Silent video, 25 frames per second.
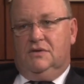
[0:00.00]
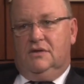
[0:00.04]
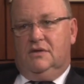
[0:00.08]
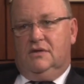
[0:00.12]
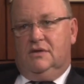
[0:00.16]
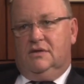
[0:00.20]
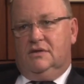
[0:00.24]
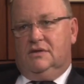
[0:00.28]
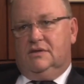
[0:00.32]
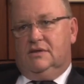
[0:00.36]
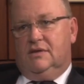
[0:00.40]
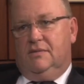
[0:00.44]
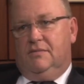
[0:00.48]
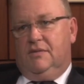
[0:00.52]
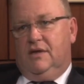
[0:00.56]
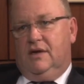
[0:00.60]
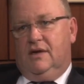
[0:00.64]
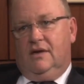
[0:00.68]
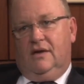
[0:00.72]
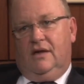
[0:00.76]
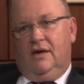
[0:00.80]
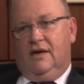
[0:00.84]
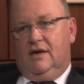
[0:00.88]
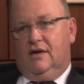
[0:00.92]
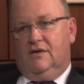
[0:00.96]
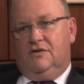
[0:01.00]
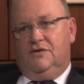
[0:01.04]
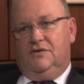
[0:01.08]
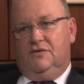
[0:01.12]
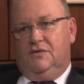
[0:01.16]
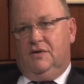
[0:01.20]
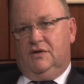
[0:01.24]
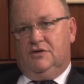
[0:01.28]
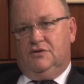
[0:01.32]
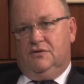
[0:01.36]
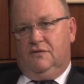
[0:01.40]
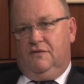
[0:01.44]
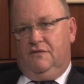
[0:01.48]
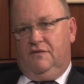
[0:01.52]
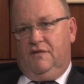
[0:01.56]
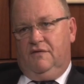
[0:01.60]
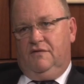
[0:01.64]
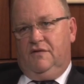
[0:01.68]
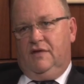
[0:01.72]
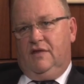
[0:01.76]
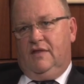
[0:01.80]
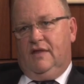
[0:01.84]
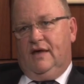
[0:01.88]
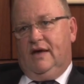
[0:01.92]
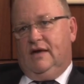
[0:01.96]
uh, something like two hundred and
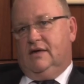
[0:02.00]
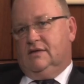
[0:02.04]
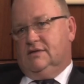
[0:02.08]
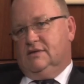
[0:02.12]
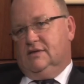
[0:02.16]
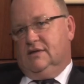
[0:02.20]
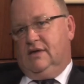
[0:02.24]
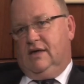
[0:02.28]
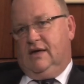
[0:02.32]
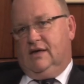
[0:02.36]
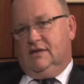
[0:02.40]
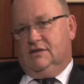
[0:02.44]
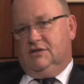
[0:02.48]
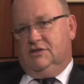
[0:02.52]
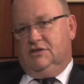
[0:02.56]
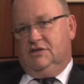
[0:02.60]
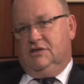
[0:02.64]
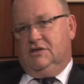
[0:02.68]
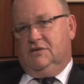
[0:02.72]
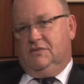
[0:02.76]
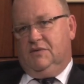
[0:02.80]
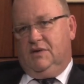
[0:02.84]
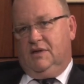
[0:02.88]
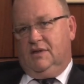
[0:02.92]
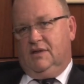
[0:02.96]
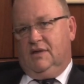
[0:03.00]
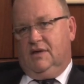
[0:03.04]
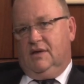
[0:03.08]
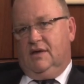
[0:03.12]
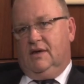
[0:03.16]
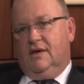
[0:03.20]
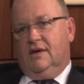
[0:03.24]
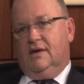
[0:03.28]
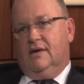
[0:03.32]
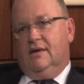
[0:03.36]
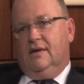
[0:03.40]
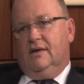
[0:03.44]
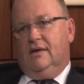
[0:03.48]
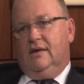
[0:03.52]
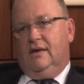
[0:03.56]
fifty thousand last year, we think.